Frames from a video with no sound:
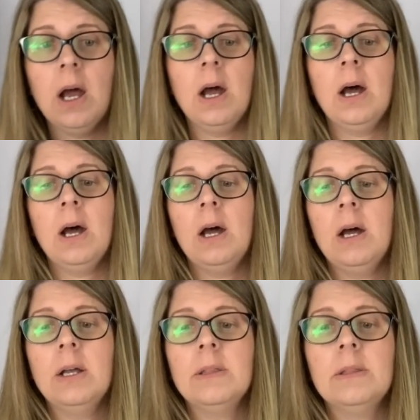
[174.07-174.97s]
Uh,
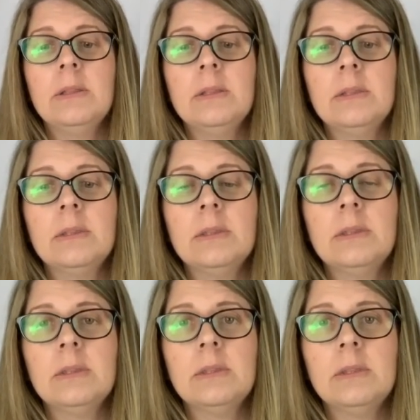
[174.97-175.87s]

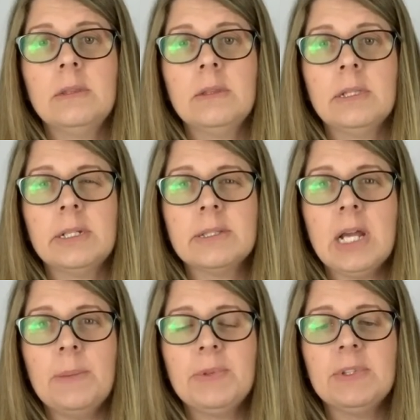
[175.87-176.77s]
the little
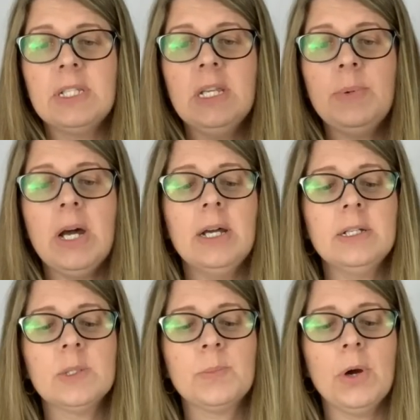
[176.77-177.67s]
top of the teapot
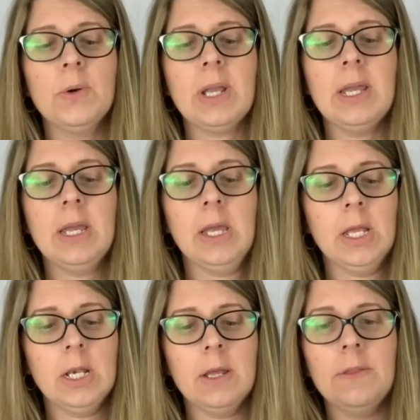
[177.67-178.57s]
is
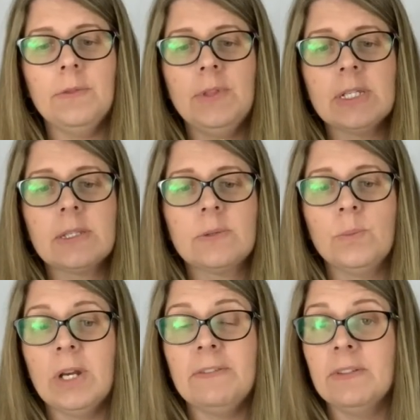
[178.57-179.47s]
broken. This,
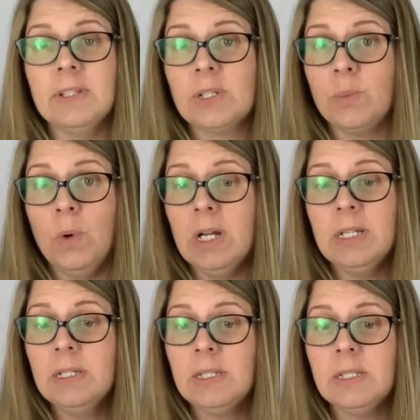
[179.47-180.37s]
whatever this
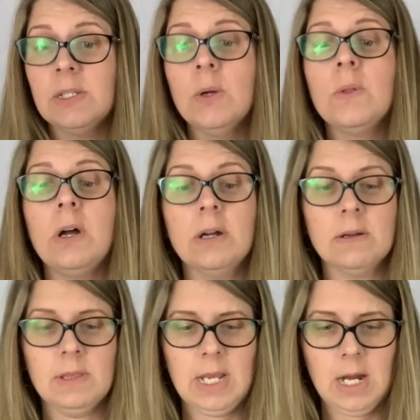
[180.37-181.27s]
was, is no
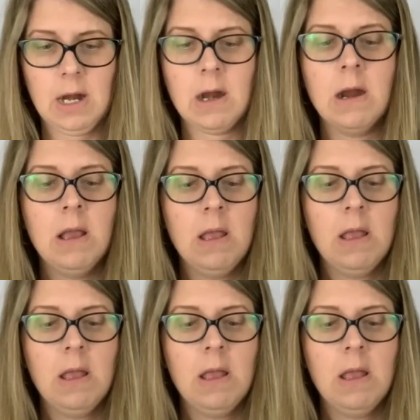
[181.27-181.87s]
longer there.